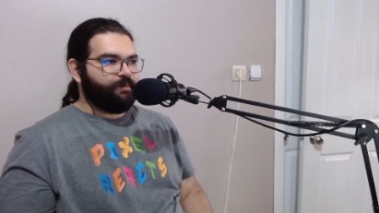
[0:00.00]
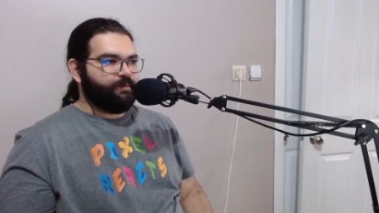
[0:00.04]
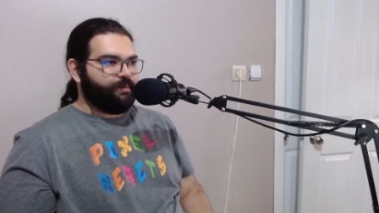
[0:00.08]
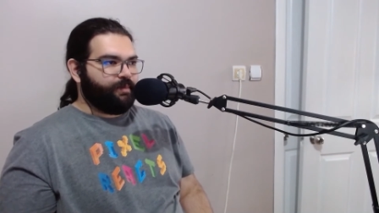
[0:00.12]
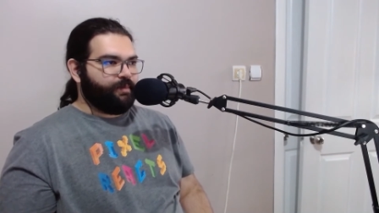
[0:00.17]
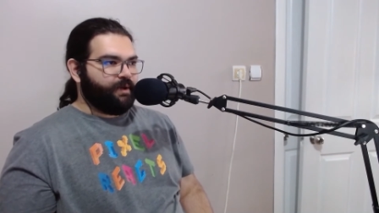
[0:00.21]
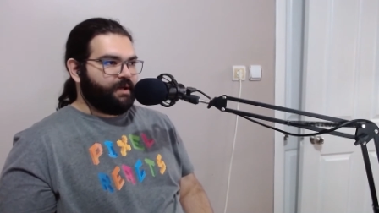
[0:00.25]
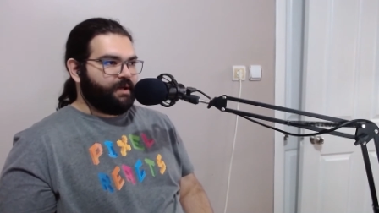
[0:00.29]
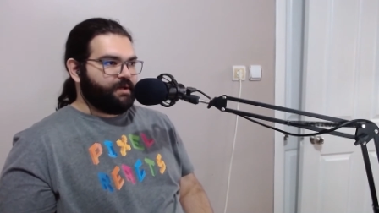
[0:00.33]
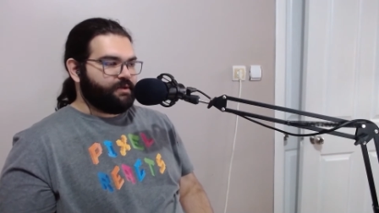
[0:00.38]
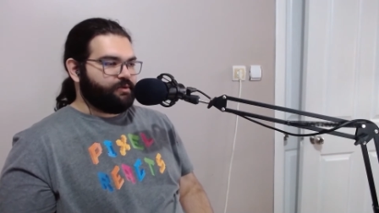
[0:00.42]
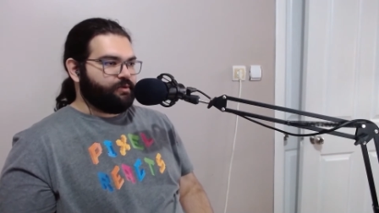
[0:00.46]

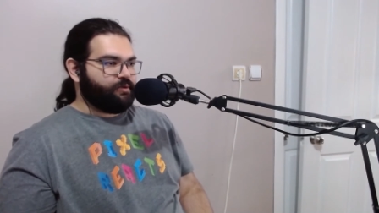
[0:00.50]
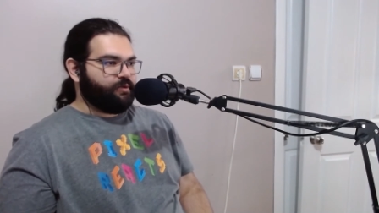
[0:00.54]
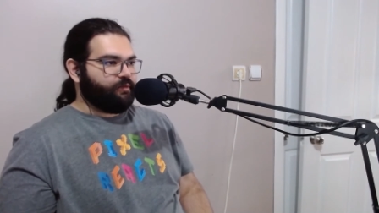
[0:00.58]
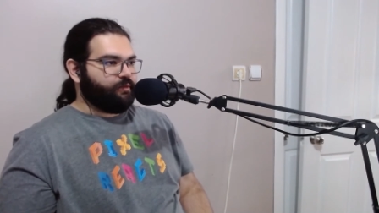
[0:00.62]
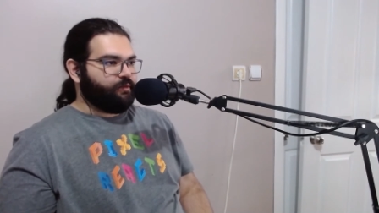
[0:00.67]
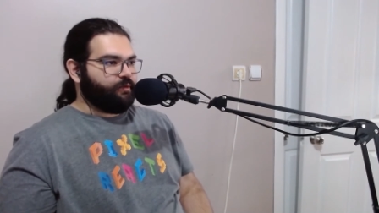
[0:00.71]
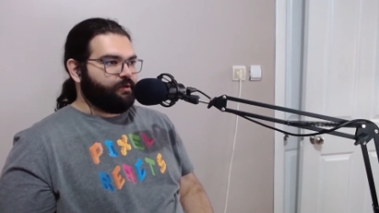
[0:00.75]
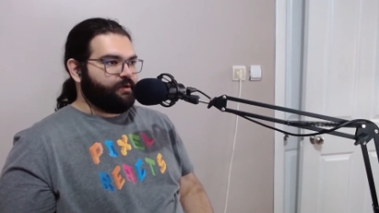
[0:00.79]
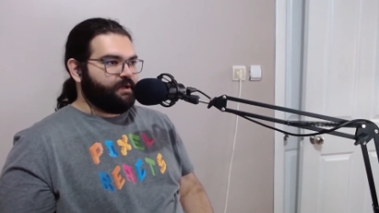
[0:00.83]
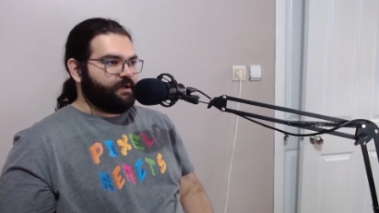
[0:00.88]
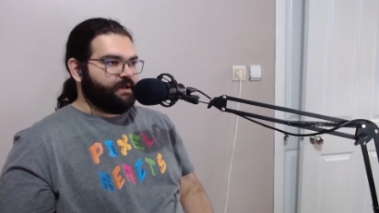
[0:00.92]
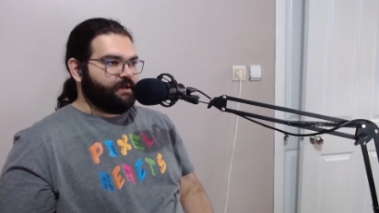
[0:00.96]
parts
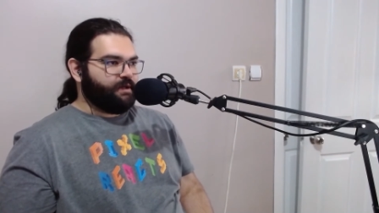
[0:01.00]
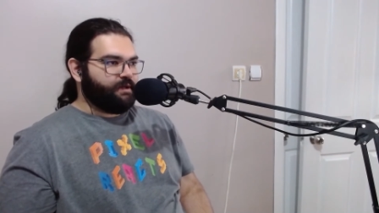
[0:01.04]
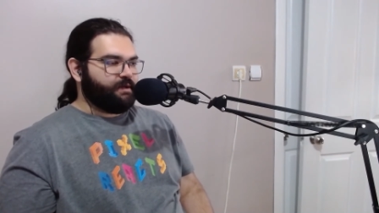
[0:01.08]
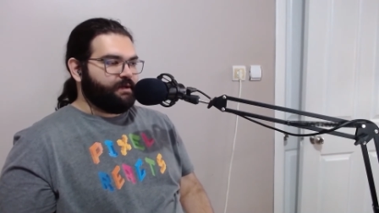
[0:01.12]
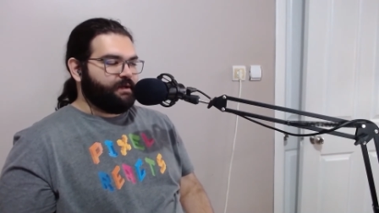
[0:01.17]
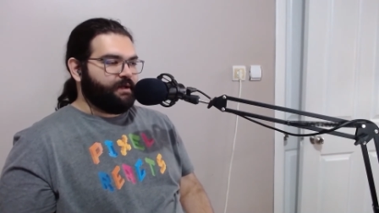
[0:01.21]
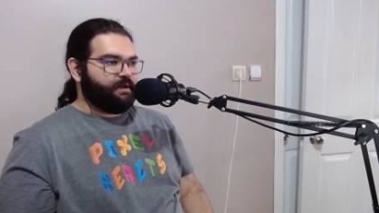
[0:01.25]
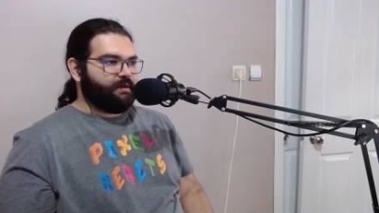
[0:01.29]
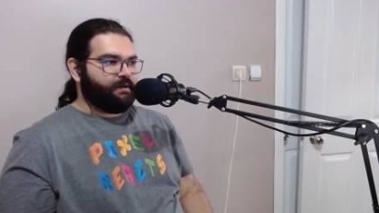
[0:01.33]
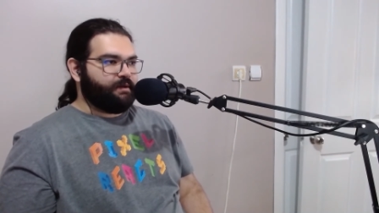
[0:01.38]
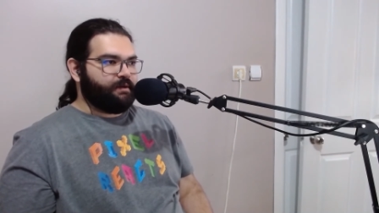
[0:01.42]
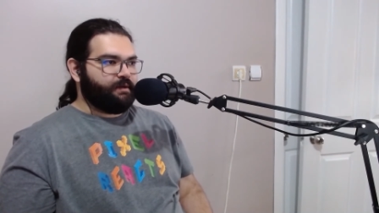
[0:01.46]
of your ear
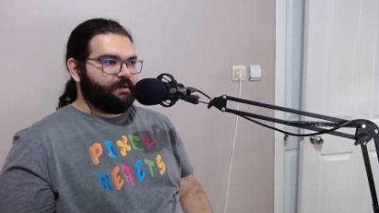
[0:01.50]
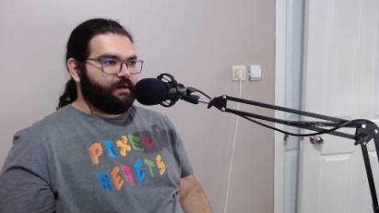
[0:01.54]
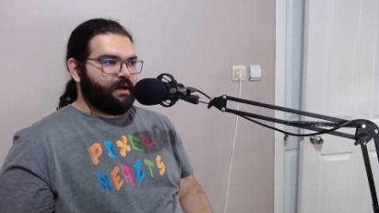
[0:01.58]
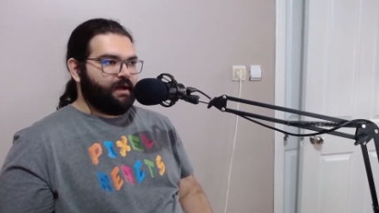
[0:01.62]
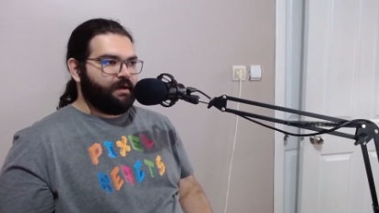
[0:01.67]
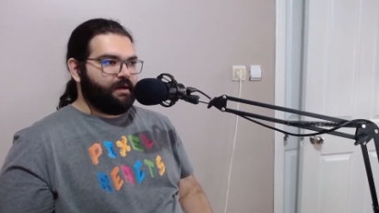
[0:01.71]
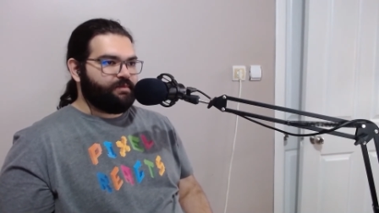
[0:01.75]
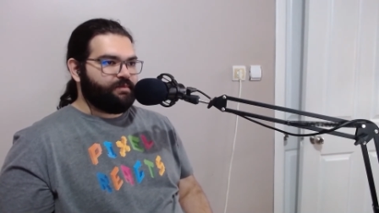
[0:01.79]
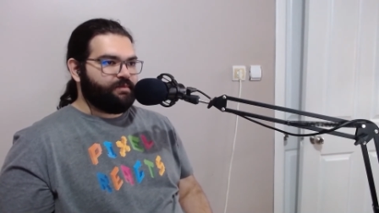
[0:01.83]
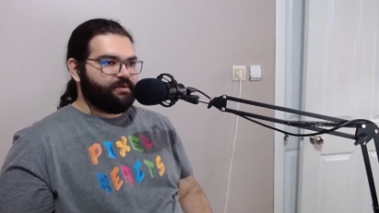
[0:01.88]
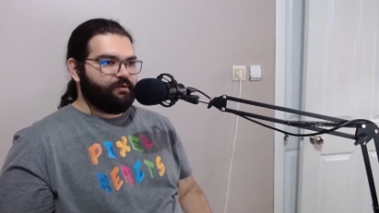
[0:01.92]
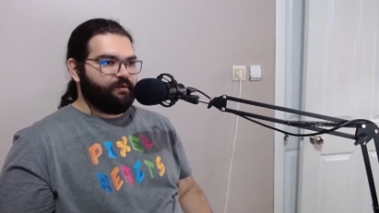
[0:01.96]
that
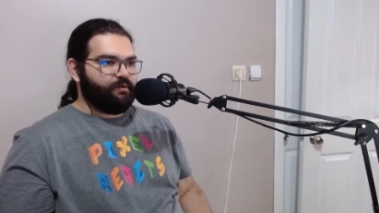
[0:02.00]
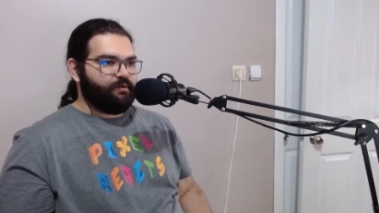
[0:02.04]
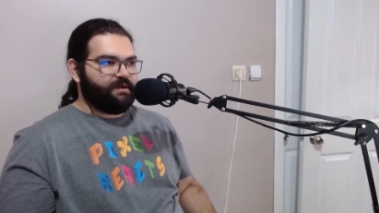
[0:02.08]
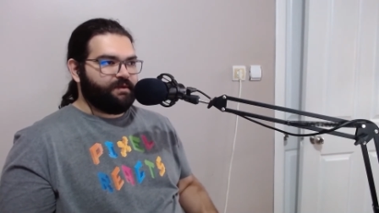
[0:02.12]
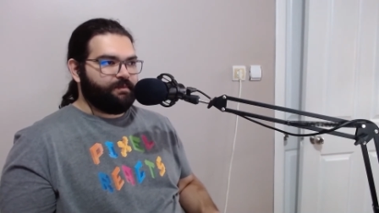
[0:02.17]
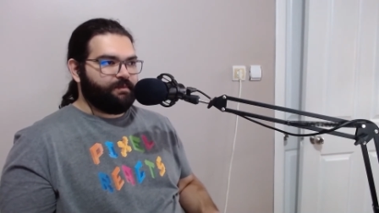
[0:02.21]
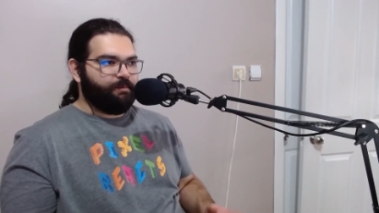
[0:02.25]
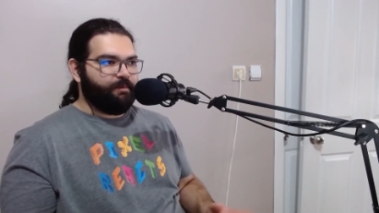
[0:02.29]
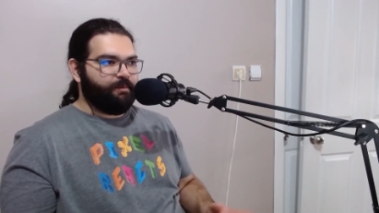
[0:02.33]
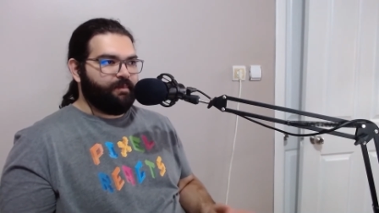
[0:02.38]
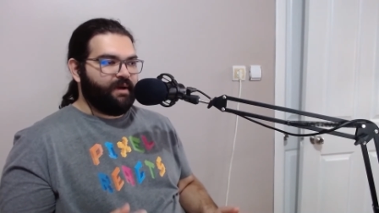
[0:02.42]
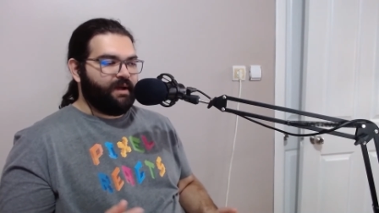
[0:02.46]
helps you
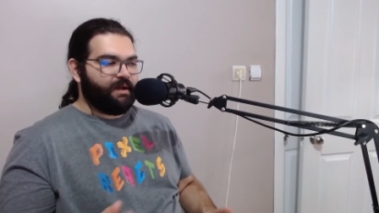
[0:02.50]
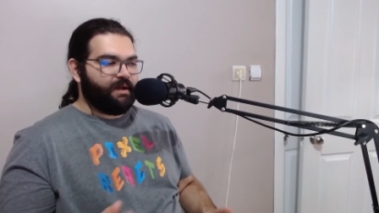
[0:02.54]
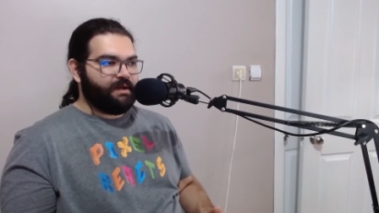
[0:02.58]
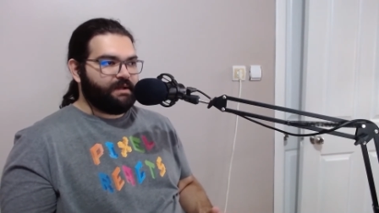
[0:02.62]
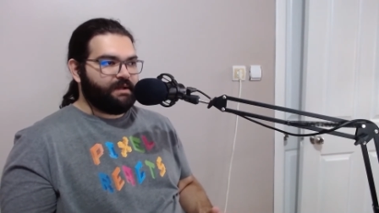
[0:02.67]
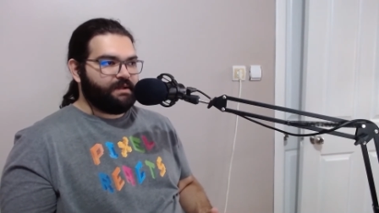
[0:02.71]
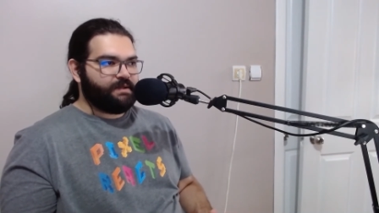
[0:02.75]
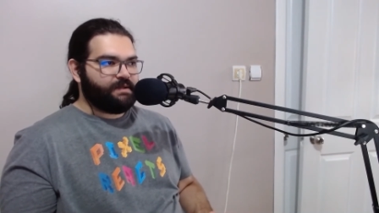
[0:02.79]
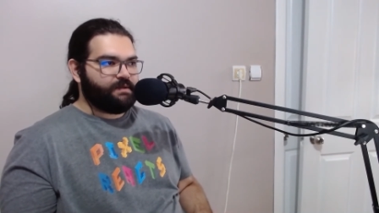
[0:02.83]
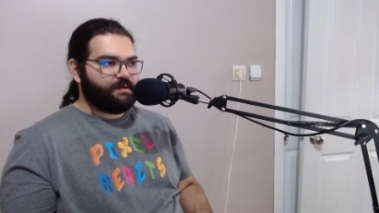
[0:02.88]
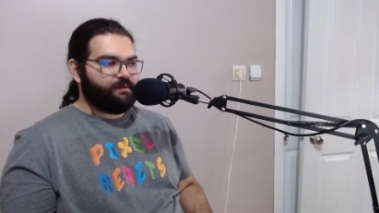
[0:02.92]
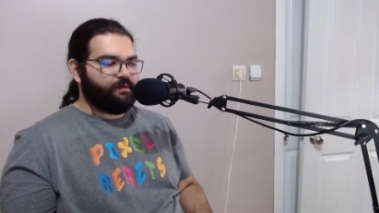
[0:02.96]
with
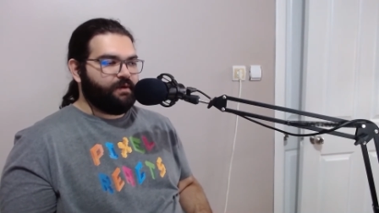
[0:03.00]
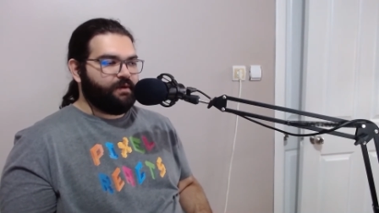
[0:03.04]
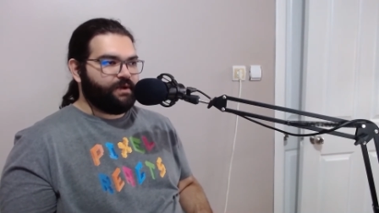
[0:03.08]
balance,